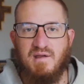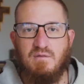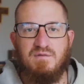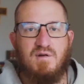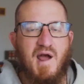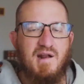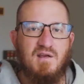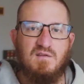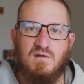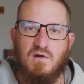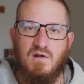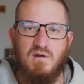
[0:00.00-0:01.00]
Fridays
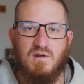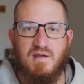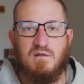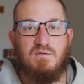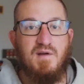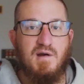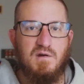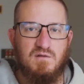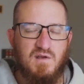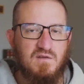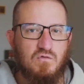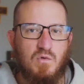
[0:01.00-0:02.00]
and like ferial
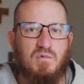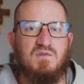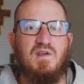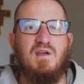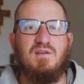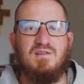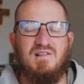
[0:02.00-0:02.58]
days, normal days,